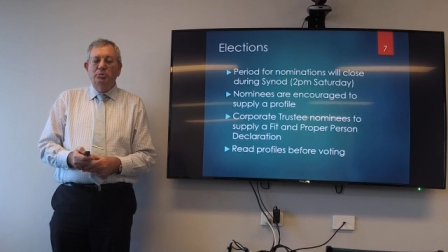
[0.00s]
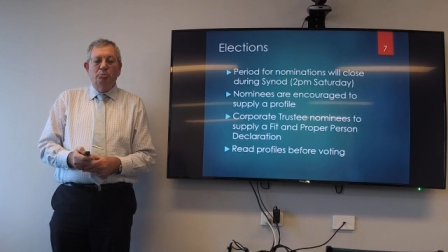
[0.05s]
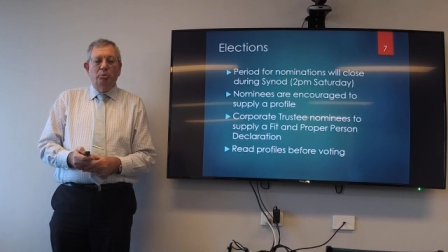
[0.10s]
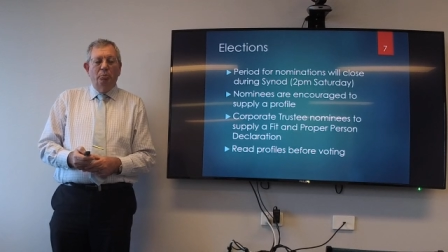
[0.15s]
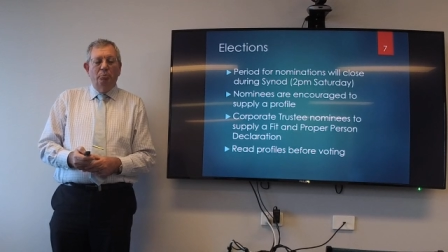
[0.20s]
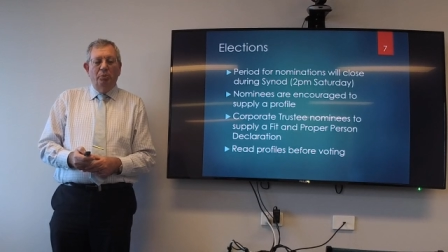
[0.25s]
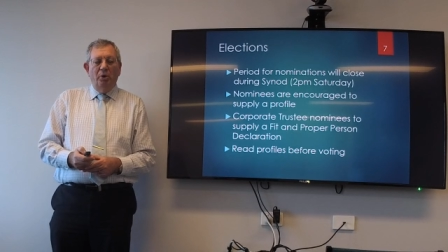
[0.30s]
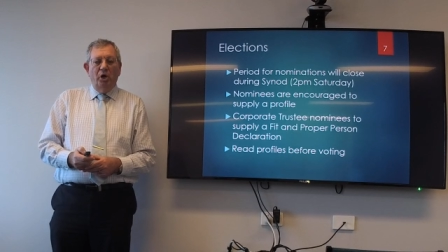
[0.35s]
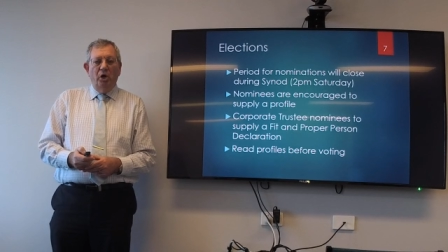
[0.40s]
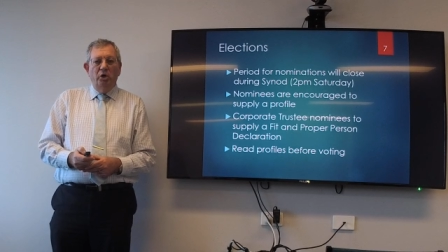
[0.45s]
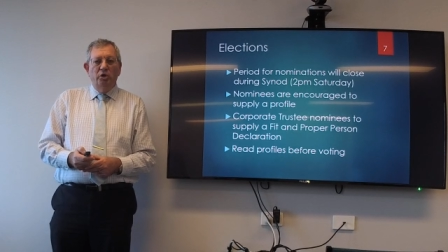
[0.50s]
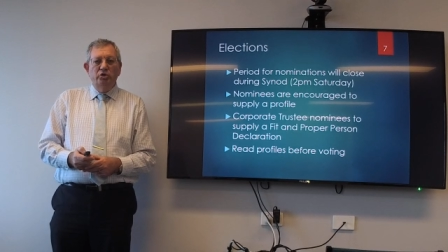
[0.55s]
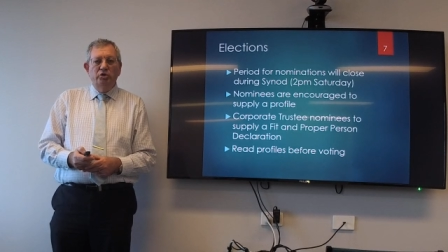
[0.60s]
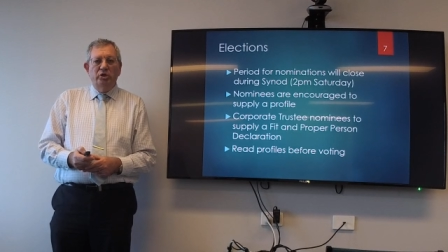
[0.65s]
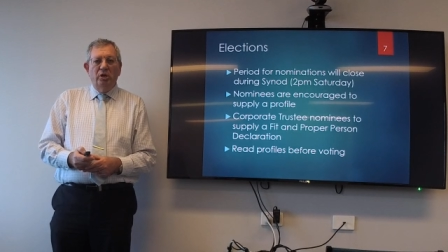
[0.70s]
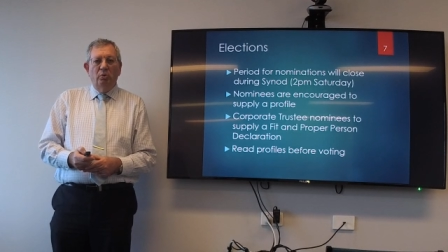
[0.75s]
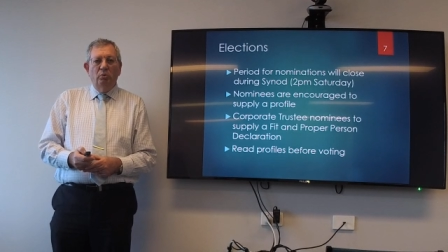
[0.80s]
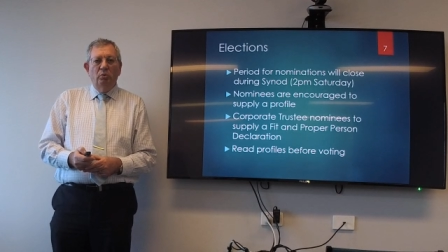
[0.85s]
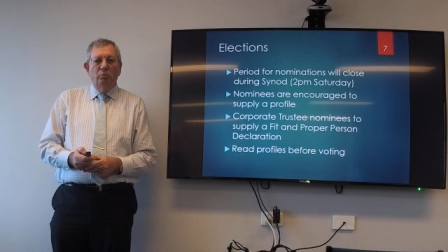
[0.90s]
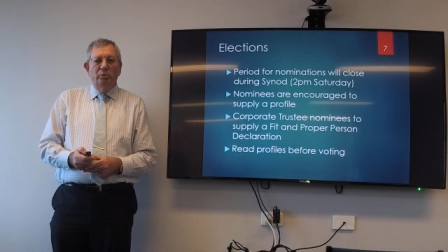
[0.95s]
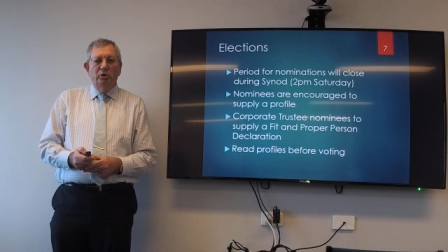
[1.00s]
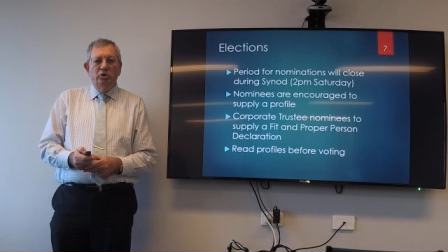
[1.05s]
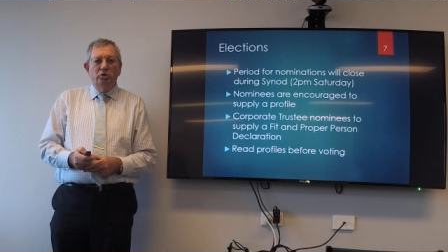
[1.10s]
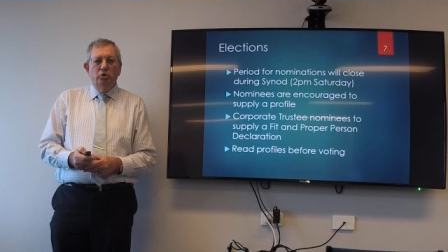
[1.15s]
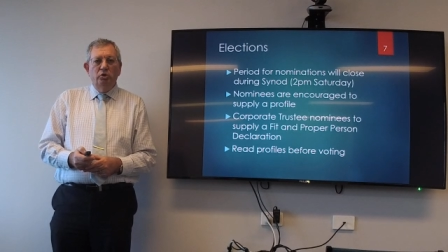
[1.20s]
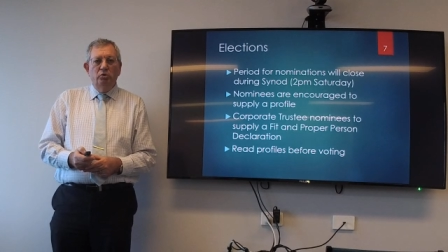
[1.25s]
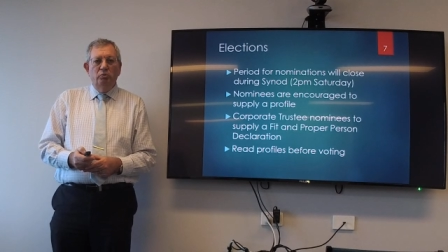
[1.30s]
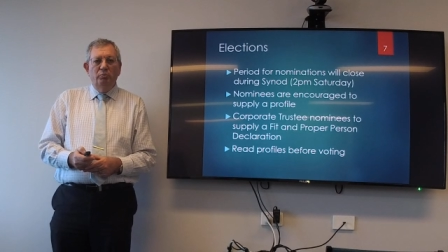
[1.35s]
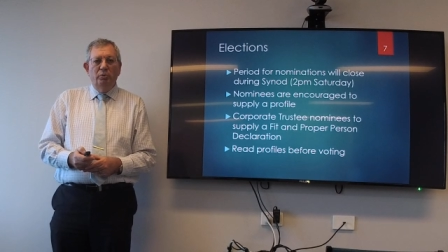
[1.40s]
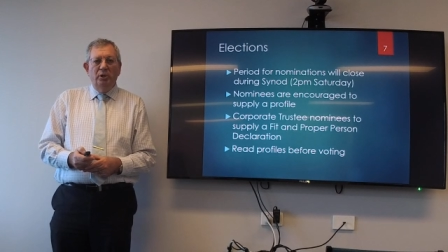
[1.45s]
proposed that will be
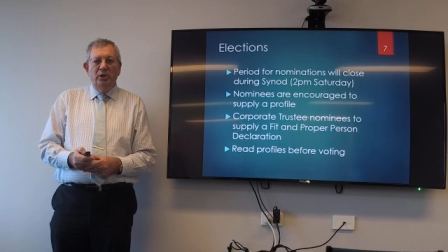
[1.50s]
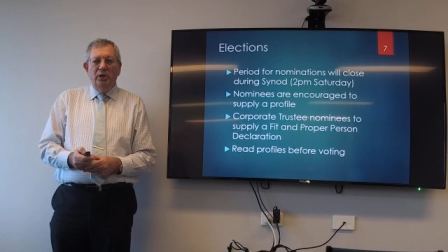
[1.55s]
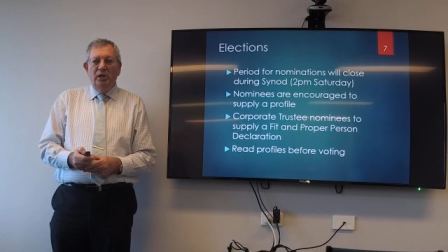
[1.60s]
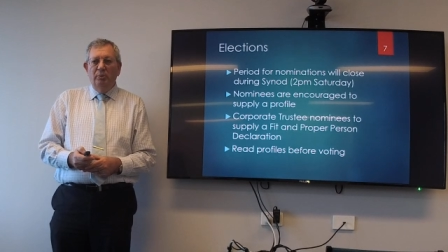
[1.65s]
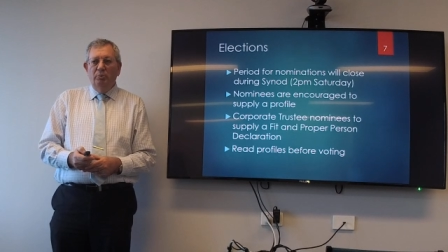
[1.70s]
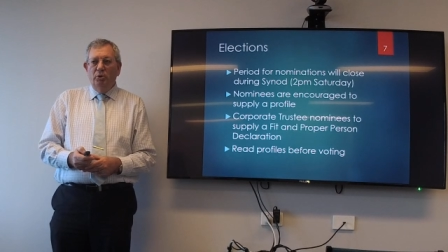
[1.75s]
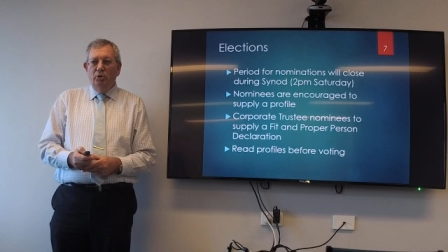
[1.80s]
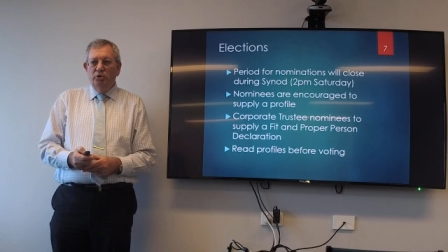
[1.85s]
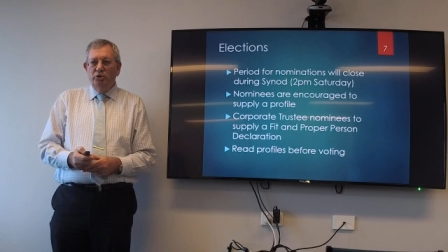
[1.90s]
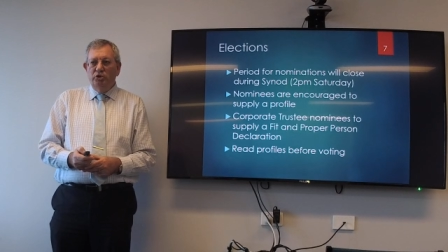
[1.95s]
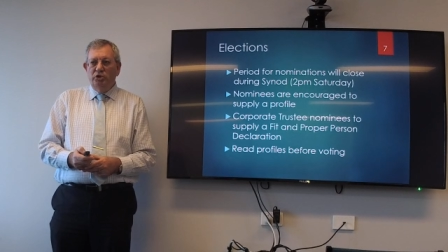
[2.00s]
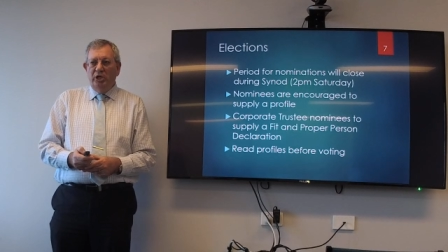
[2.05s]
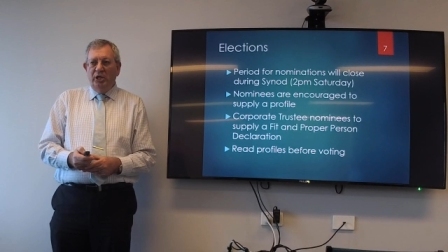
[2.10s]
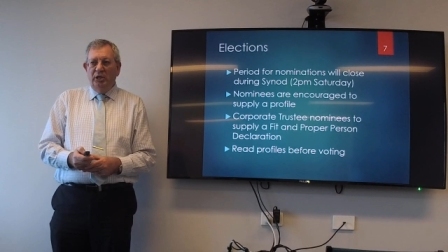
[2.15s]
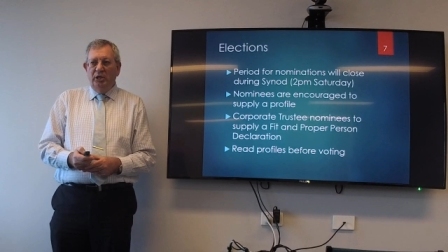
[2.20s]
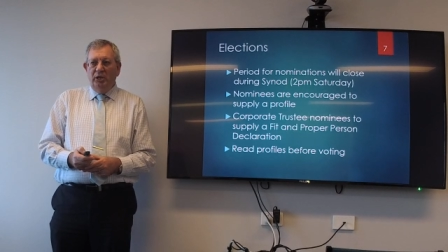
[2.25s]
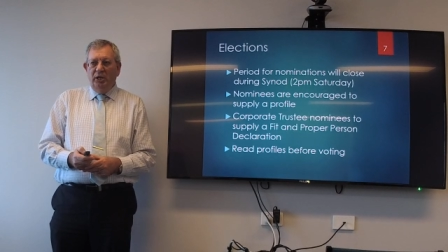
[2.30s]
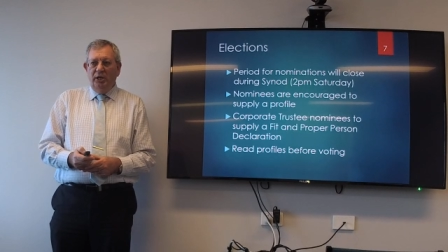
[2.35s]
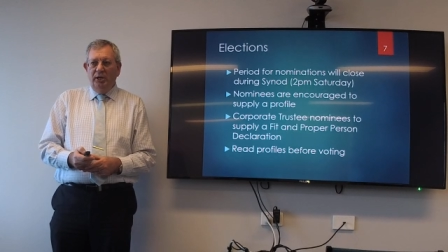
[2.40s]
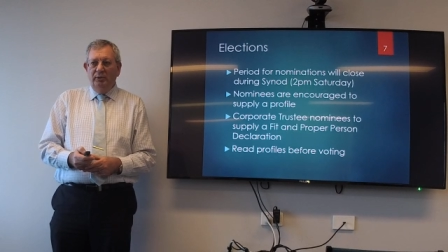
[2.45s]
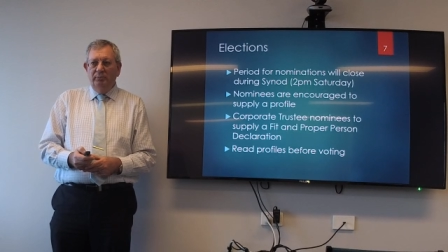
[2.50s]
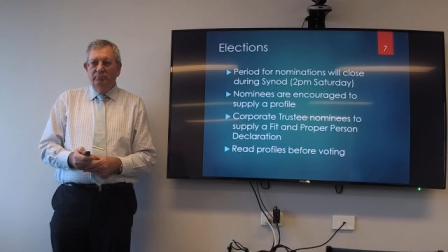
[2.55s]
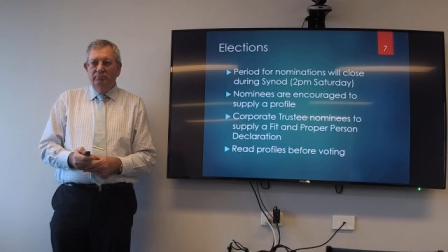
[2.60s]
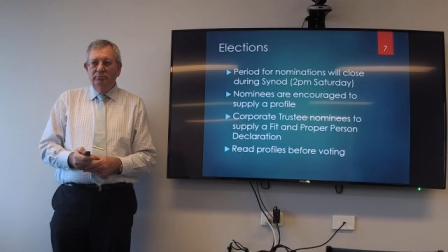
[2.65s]
2 p.m. on Saturday.